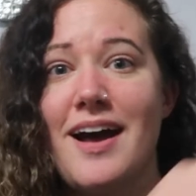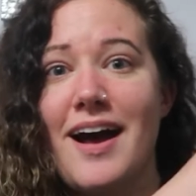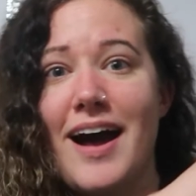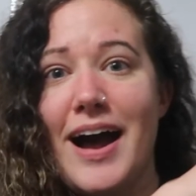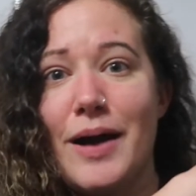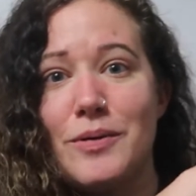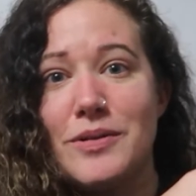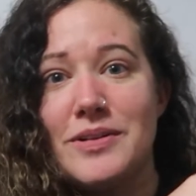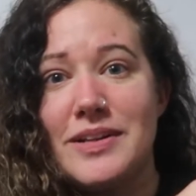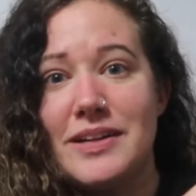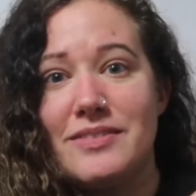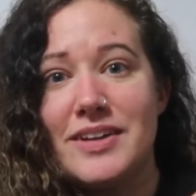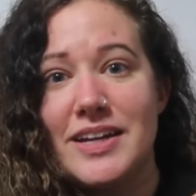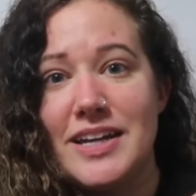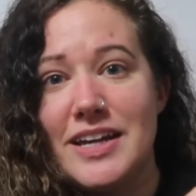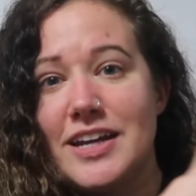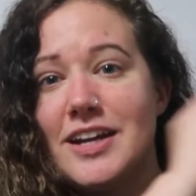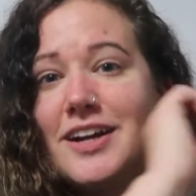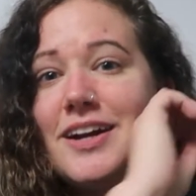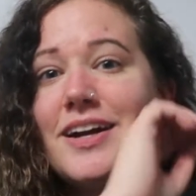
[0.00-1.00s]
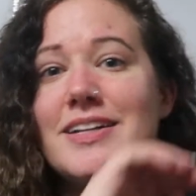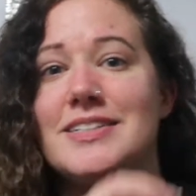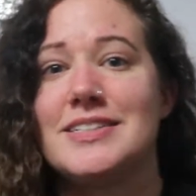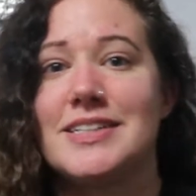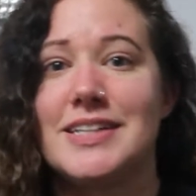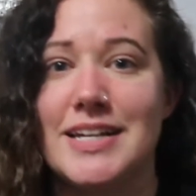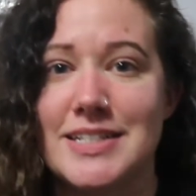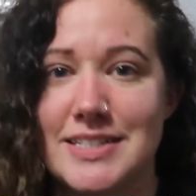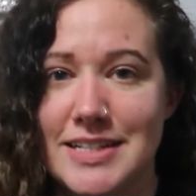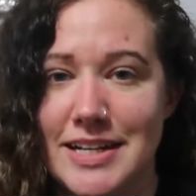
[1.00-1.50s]
I will leave it here. It's
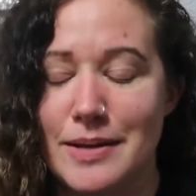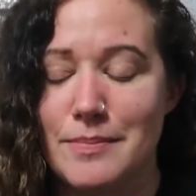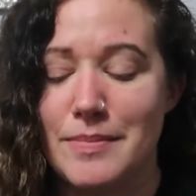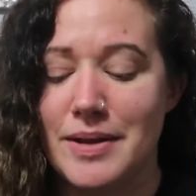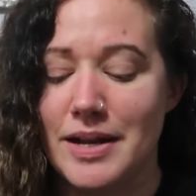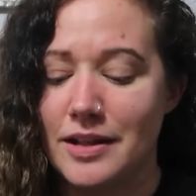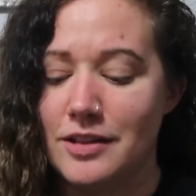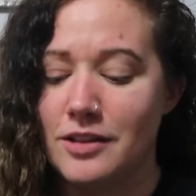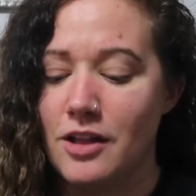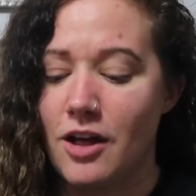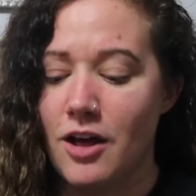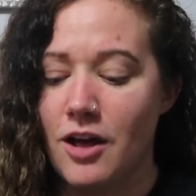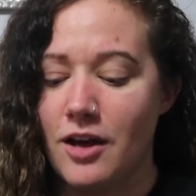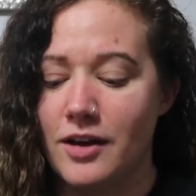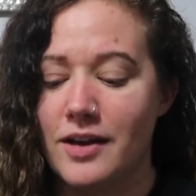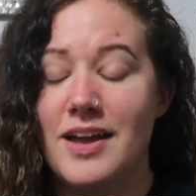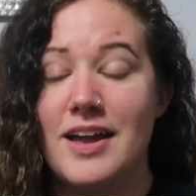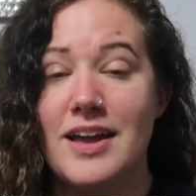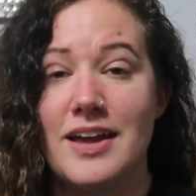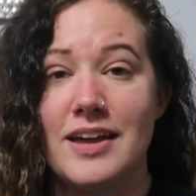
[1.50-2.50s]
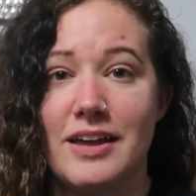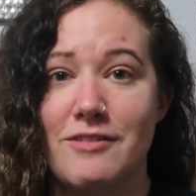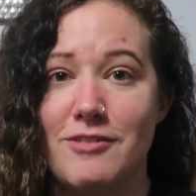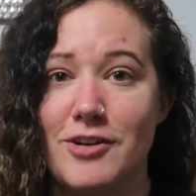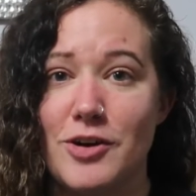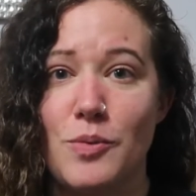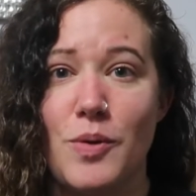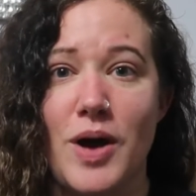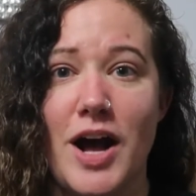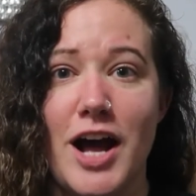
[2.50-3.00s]
less than a minute long. Give it
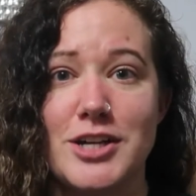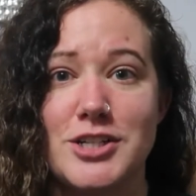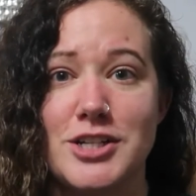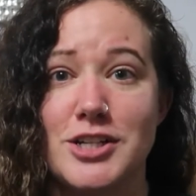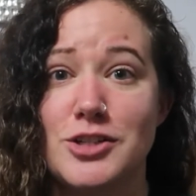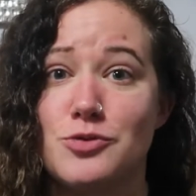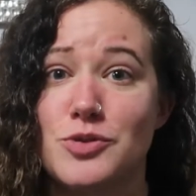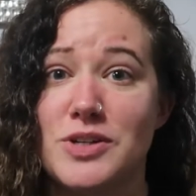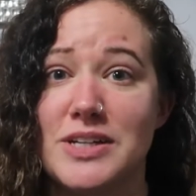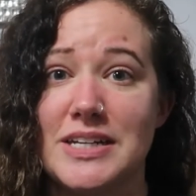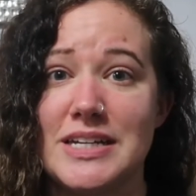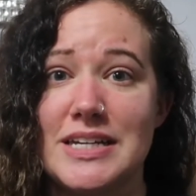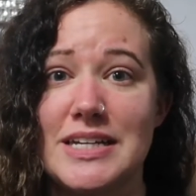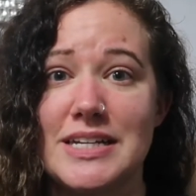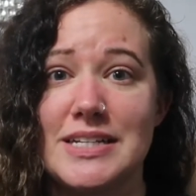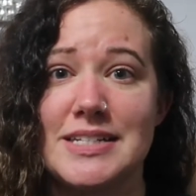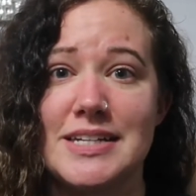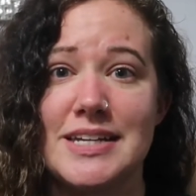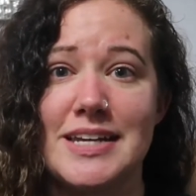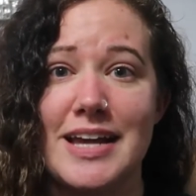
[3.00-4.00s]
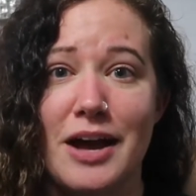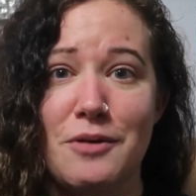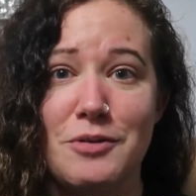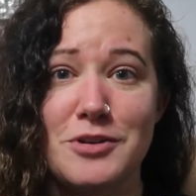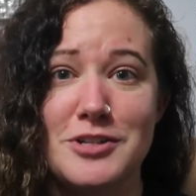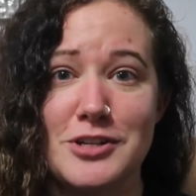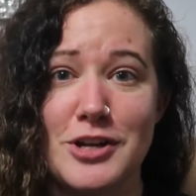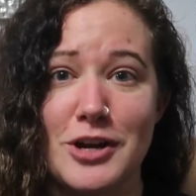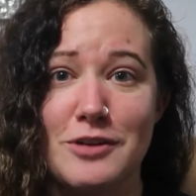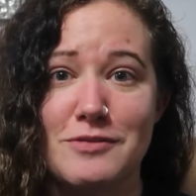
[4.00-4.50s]
a watch. It's really easy. I
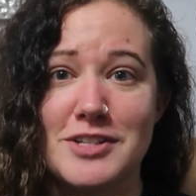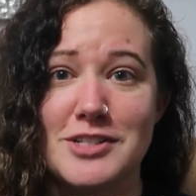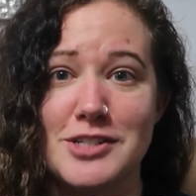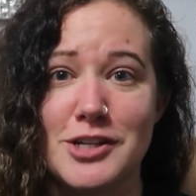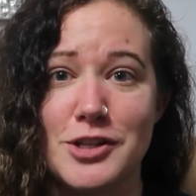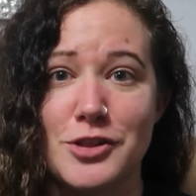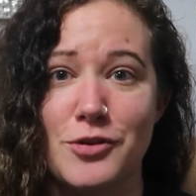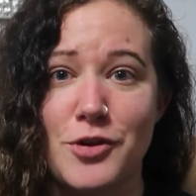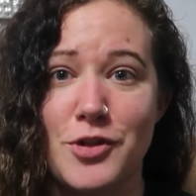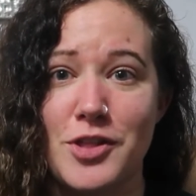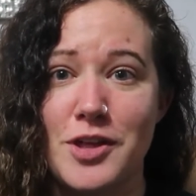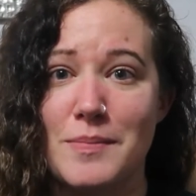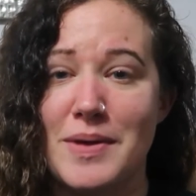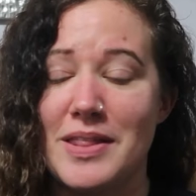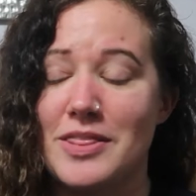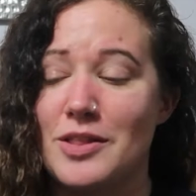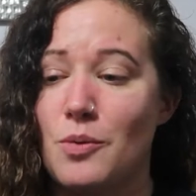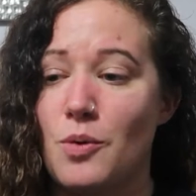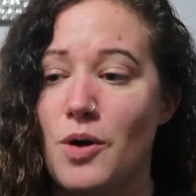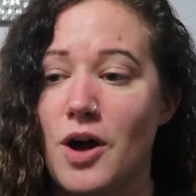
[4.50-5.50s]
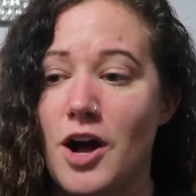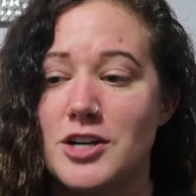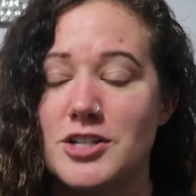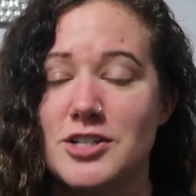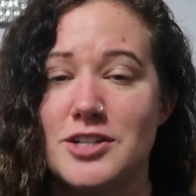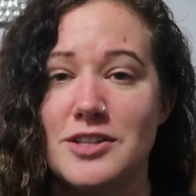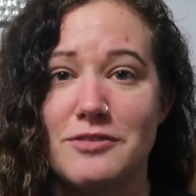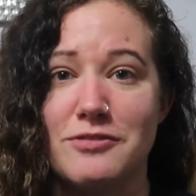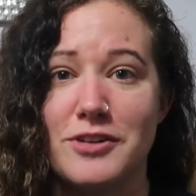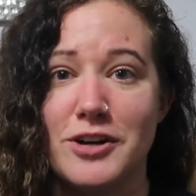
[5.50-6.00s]
was nervous to throw them in the
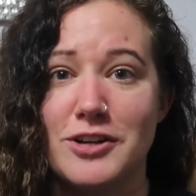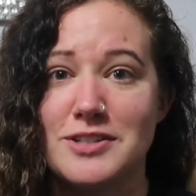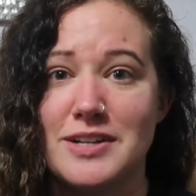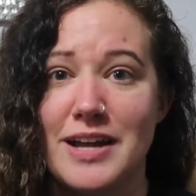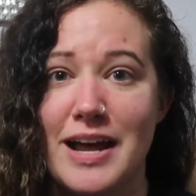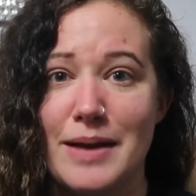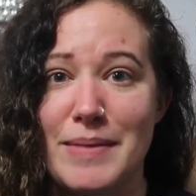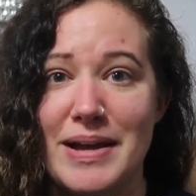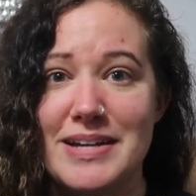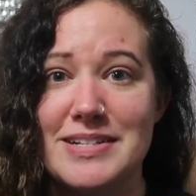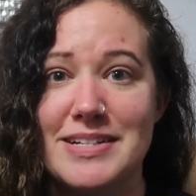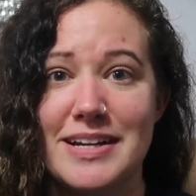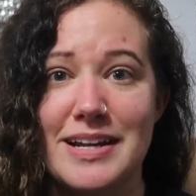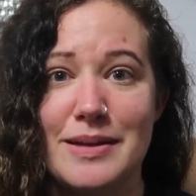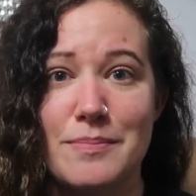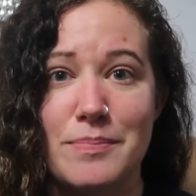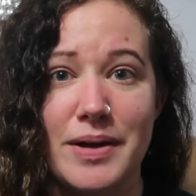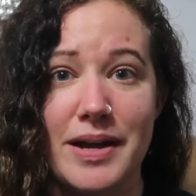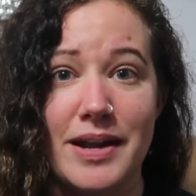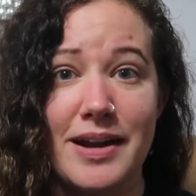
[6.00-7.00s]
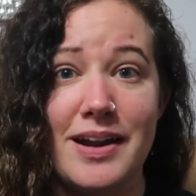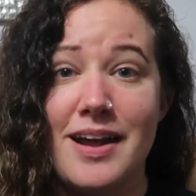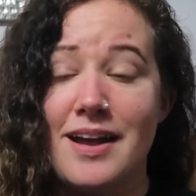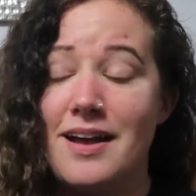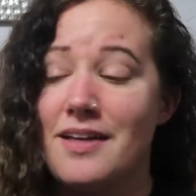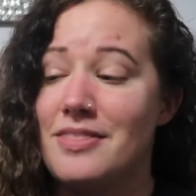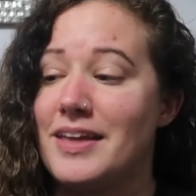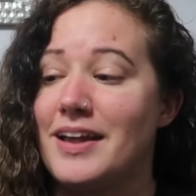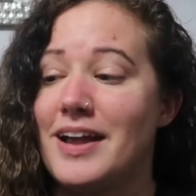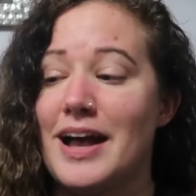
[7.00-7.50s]
wash the first time I did it, but
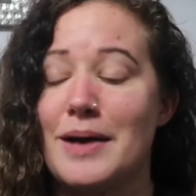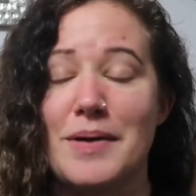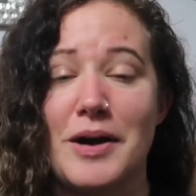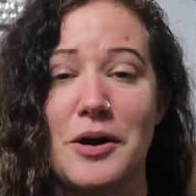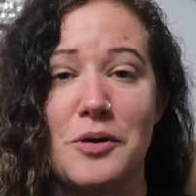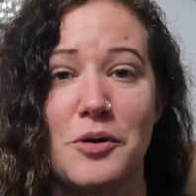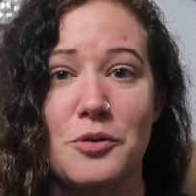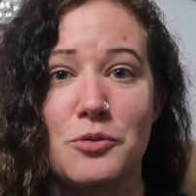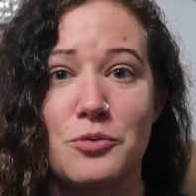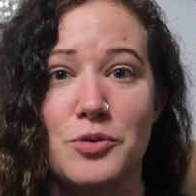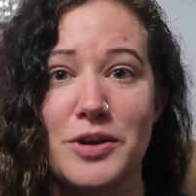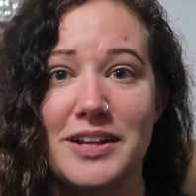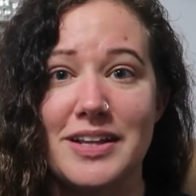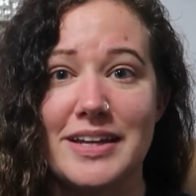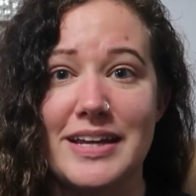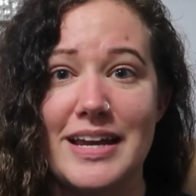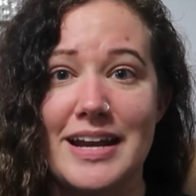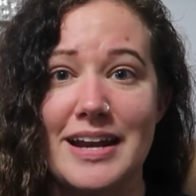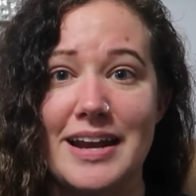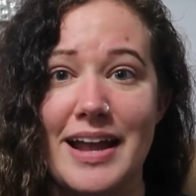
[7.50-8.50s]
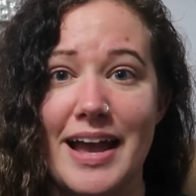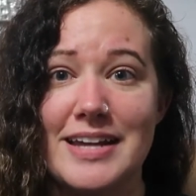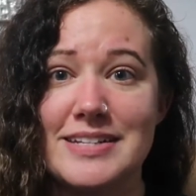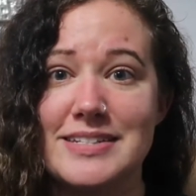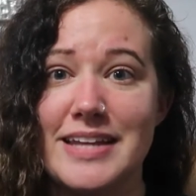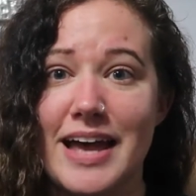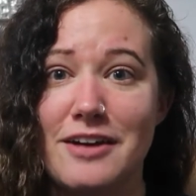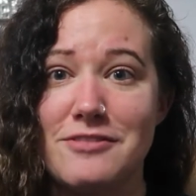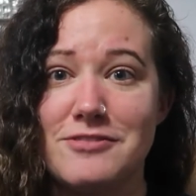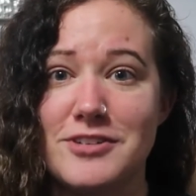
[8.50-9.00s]
they come out really nice
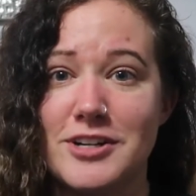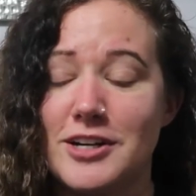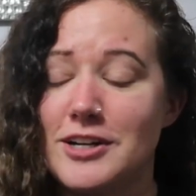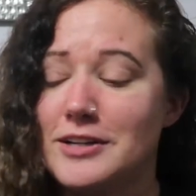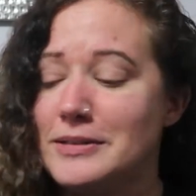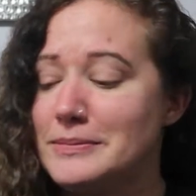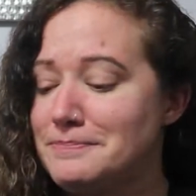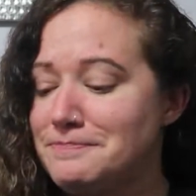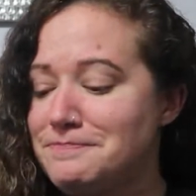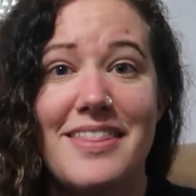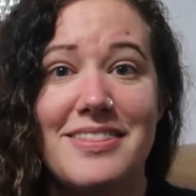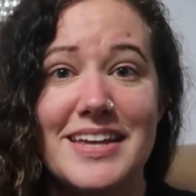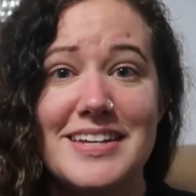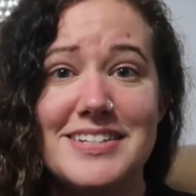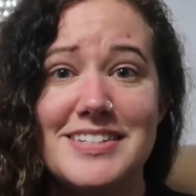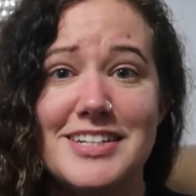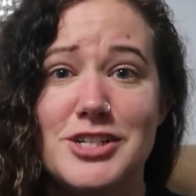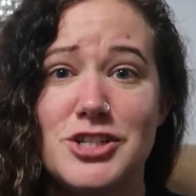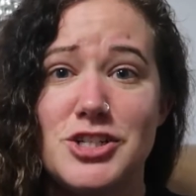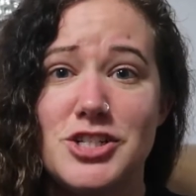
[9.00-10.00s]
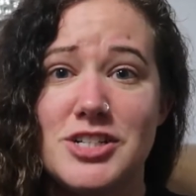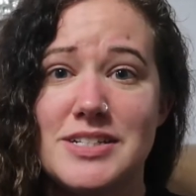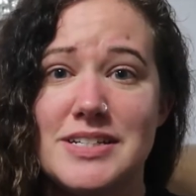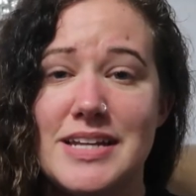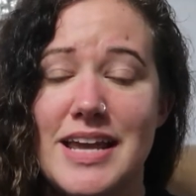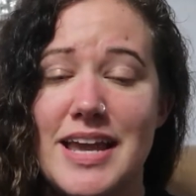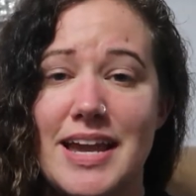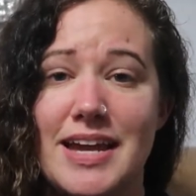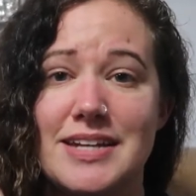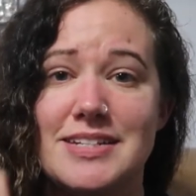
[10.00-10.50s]
after. This is just
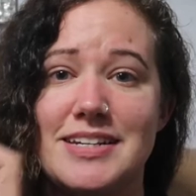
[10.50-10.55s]
a